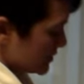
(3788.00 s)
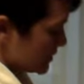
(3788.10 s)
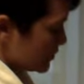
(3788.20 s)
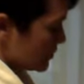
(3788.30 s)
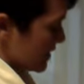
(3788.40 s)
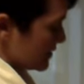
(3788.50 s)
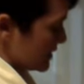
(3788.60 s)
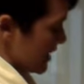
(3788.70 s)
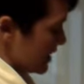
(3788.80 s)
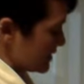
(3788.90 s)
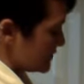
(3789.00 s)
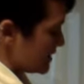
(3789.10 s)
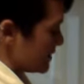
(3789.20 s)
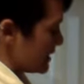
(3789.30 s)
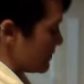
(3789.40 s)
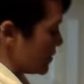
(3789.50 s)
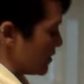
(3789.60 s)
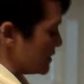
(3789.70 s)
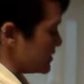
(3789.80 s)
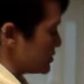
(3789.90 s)
Smooth out the ends, and then I'm
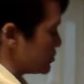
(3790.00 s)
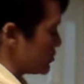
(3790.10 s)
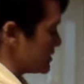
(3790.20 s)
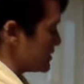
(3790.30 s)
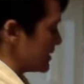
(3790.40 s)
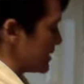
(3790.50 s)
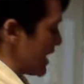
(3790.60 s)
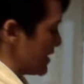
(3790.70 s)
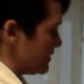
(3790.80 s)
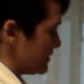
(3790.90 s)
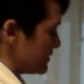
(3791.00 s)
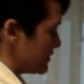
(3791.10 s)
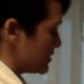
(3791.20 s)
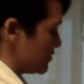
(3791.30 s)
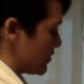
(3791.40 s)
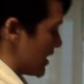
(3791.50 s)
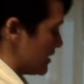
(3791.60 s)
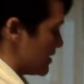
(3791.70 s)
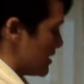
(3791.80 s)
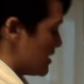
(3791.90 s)
going to twist it again to the
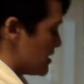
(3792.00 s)
right.